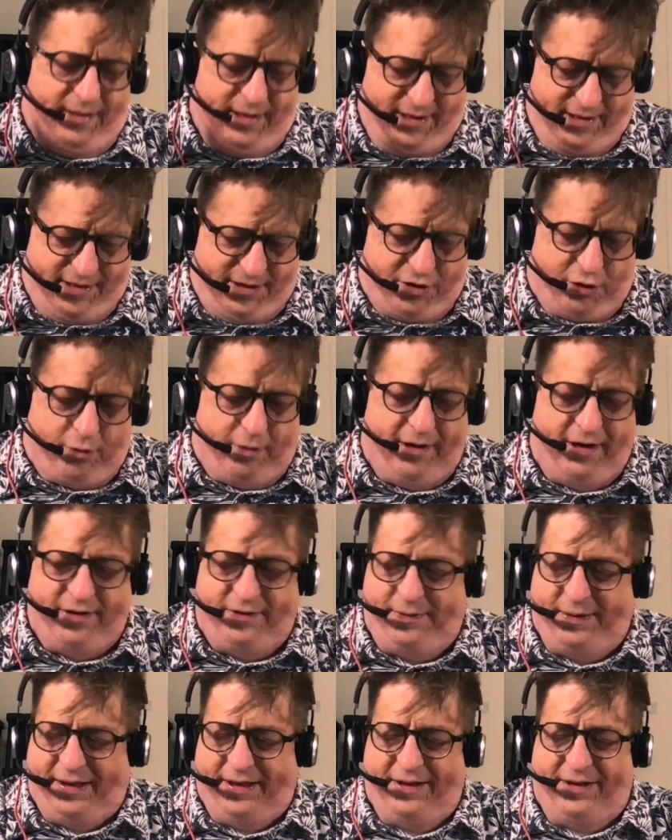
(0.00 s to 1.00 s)
stories,
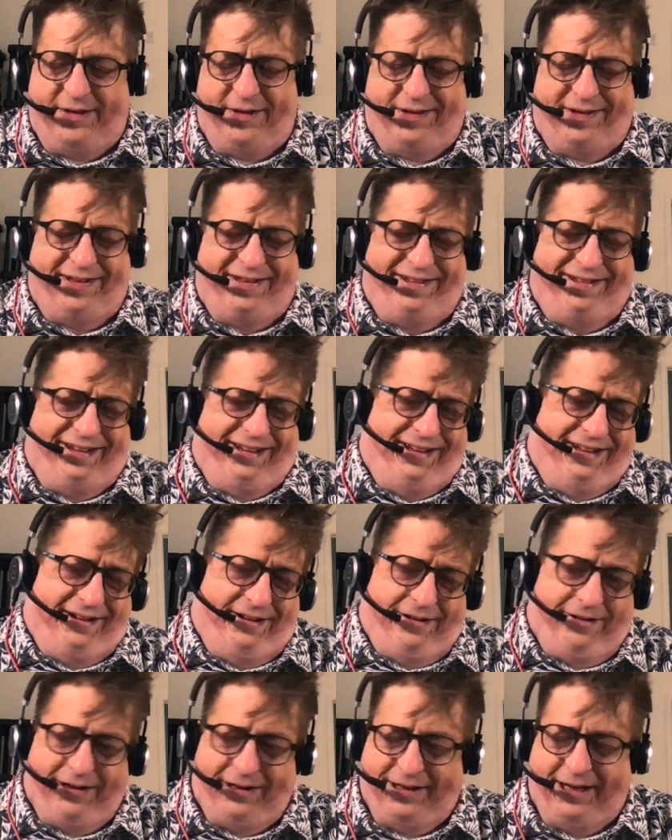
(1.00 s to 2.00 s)
because I don't
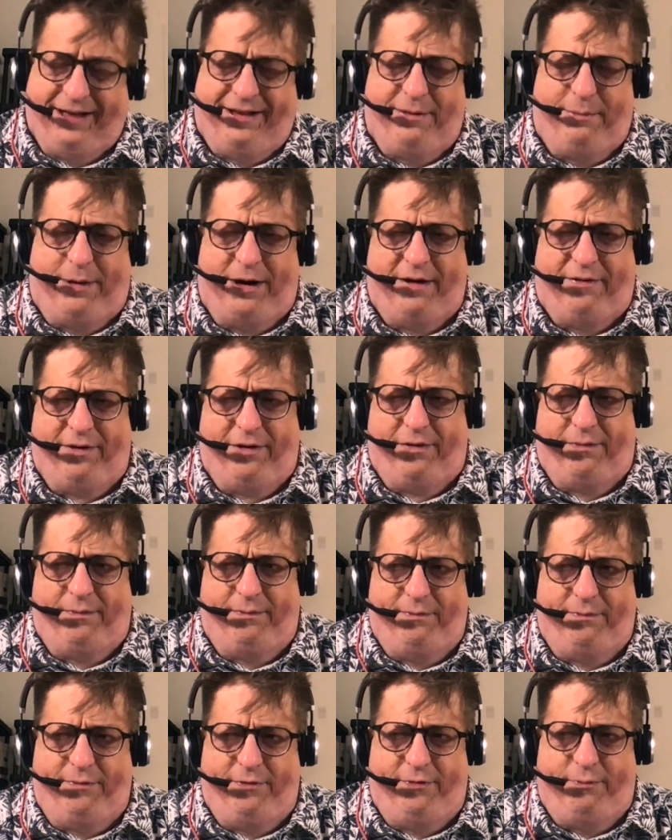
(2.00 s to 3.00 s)
know. I like the Marvel
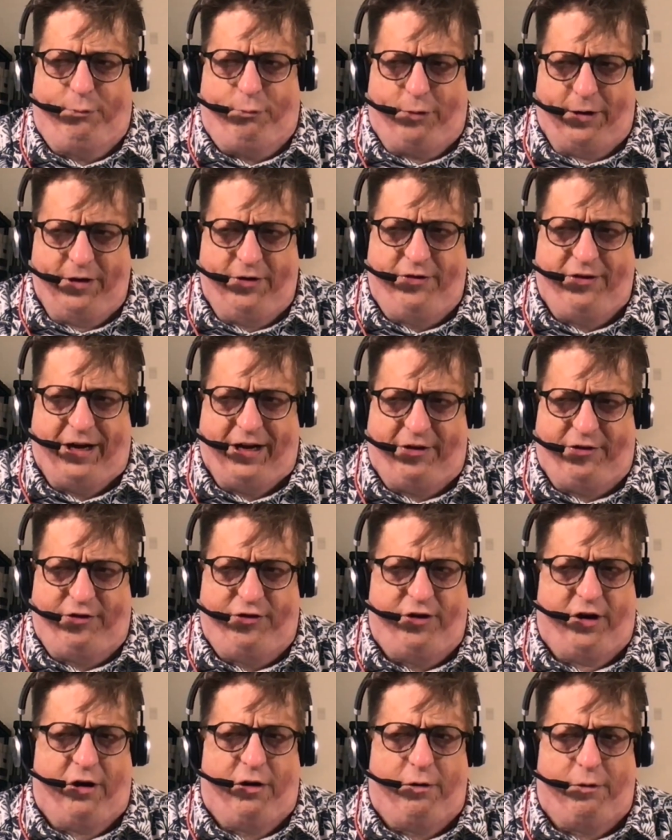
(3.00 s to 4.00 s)
one-shot
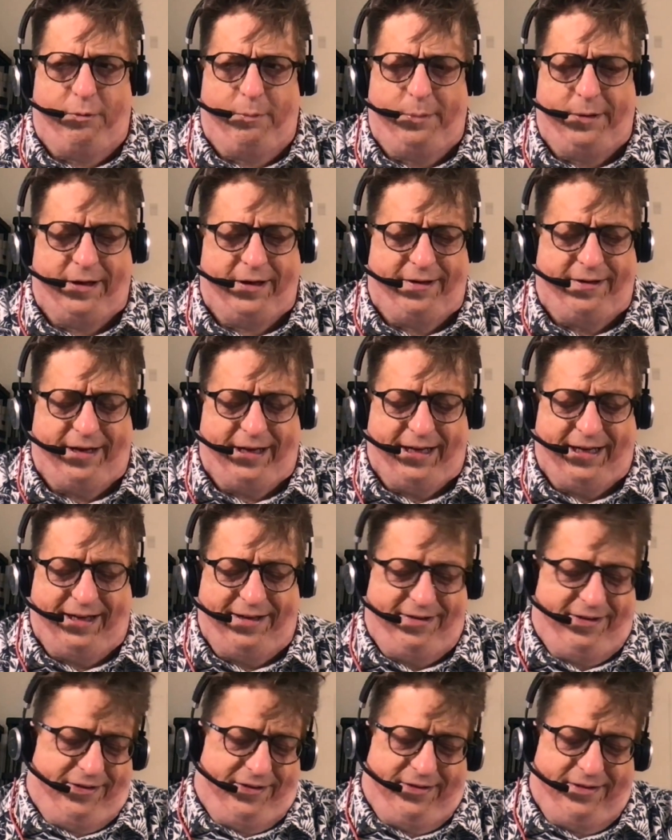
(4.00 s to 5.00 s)
show, but I
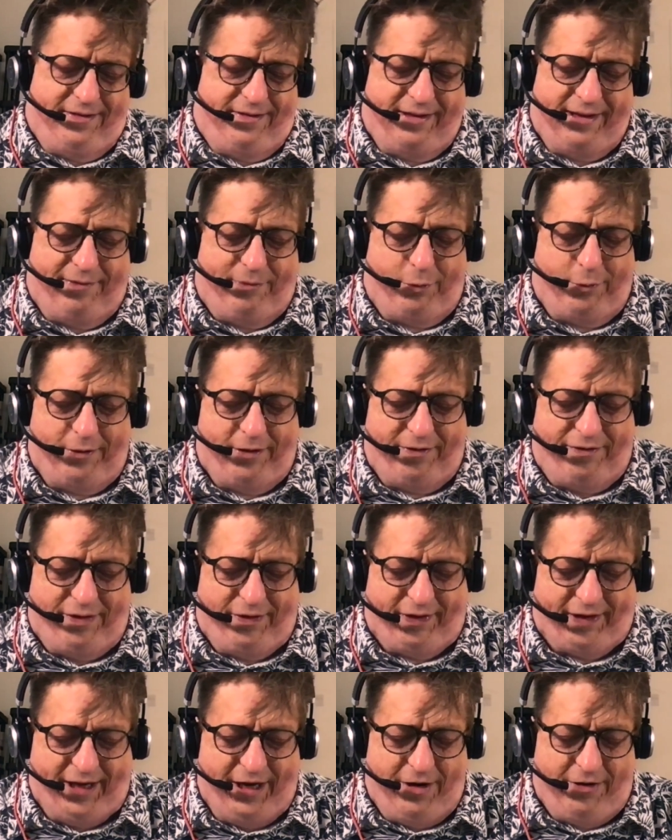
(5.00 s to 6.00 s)
just never really
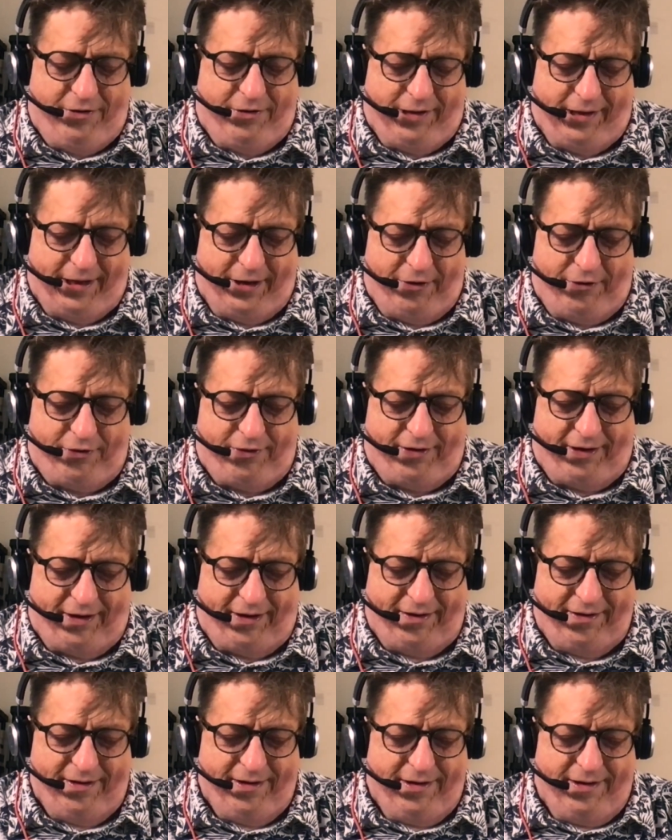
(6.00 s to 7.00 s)
found the character all that interesting.
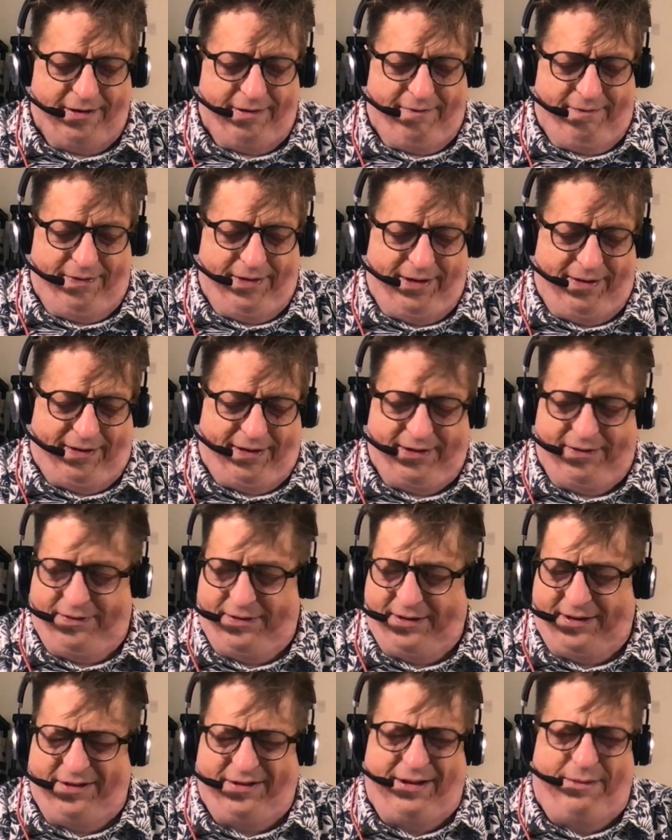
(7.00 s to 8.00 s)

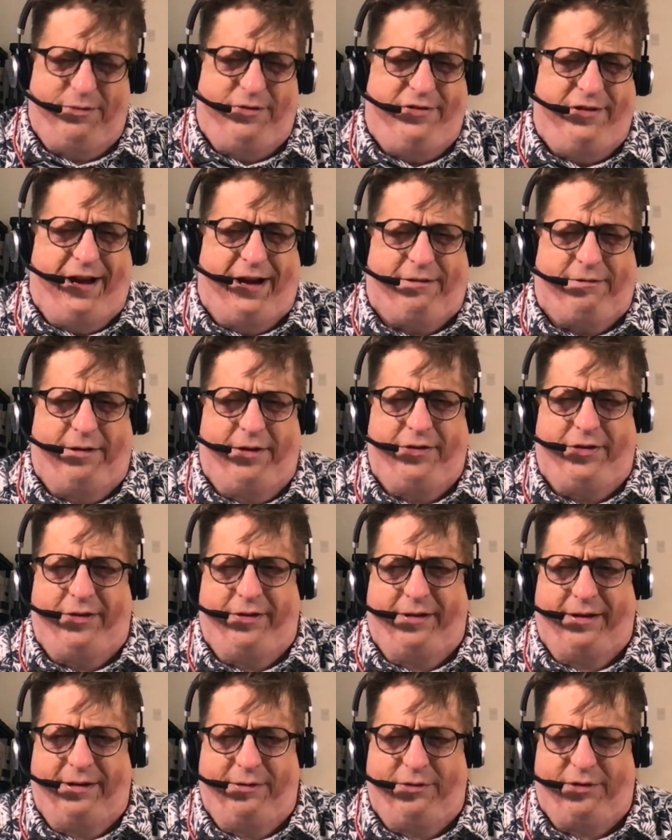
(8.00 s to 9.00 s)
His name is Jack
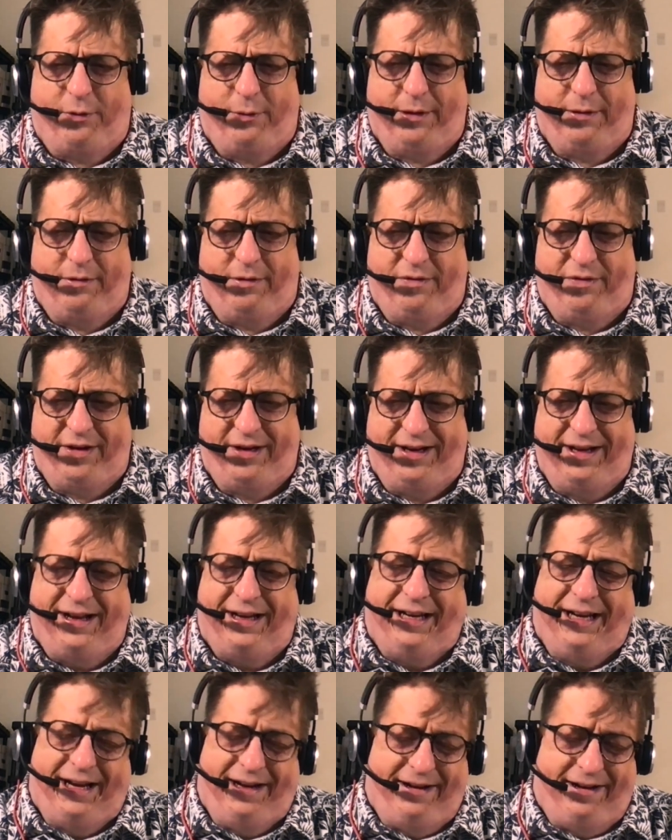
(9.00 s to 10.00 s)
Russell, and he was a werewolf. I
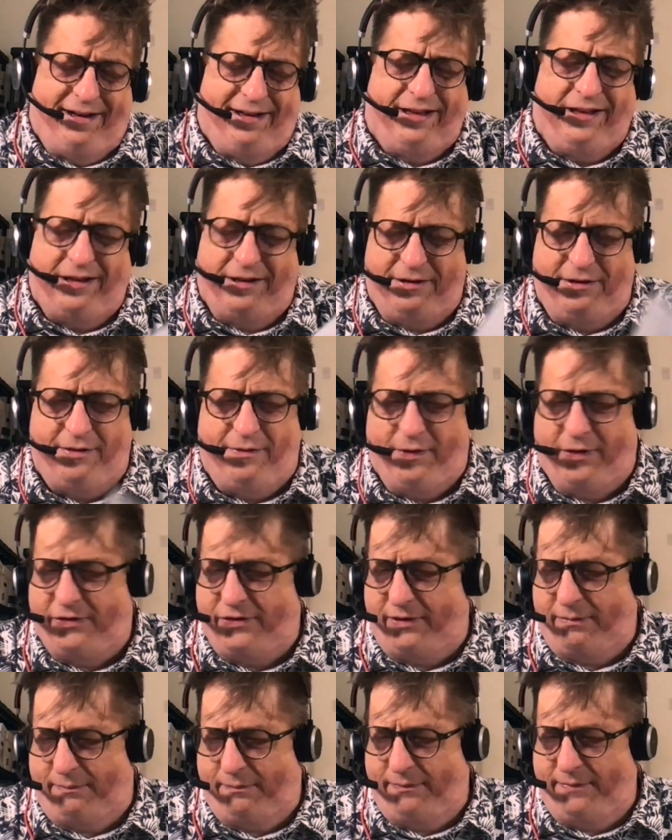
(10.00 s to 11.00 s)
get it. I like that
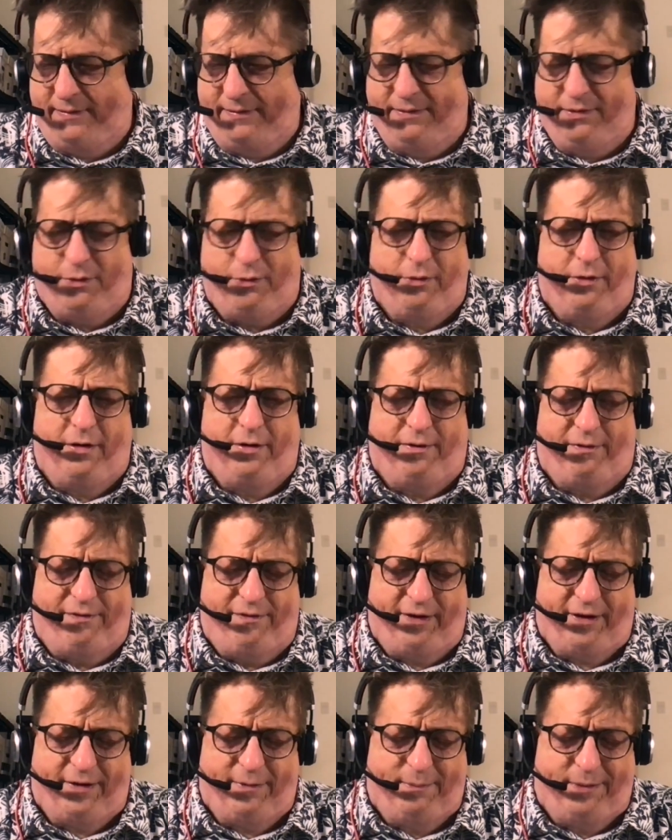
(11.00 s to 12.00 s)
Universal horror
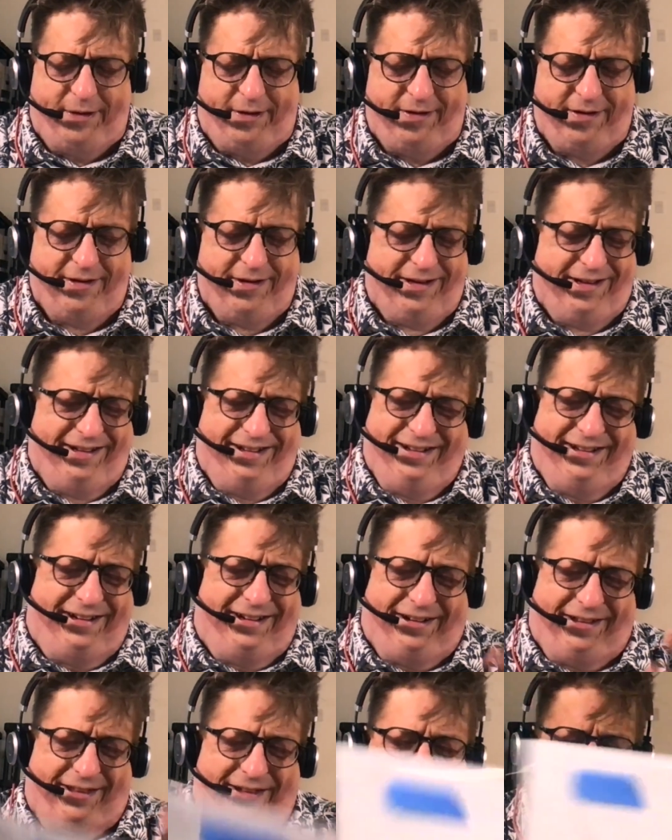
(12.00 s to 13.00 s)
film, but
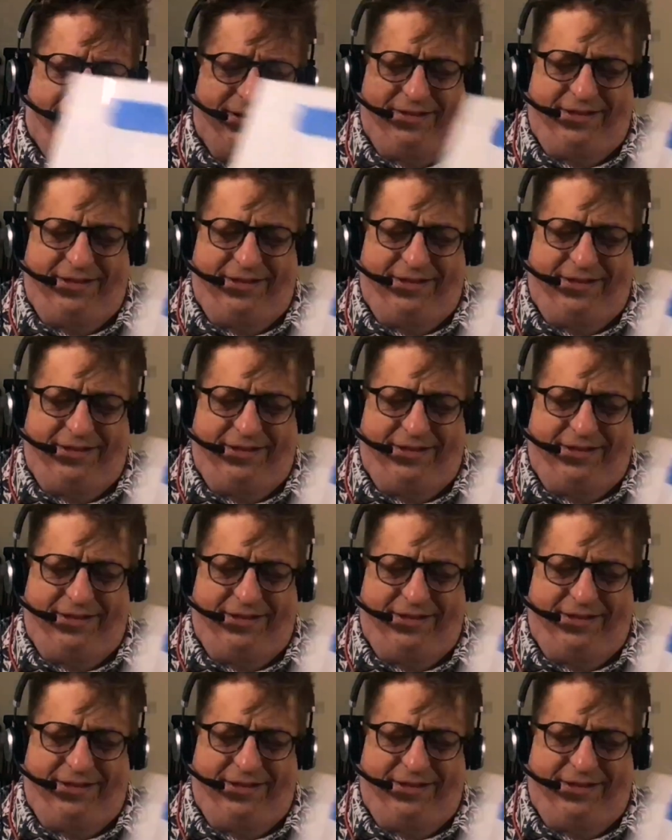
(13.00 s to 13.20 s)
the